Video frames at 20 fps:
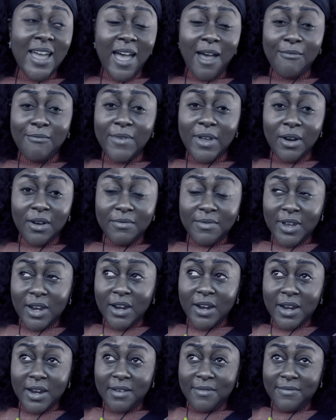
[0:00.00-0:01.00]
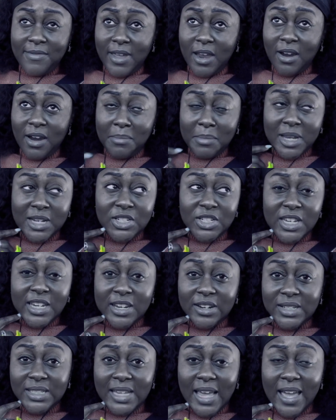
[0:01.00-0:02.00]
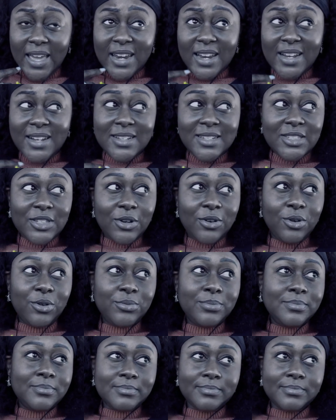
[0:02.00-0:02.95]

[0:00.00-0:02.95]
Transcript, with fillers: I'm very, very, very much nearsighted. And so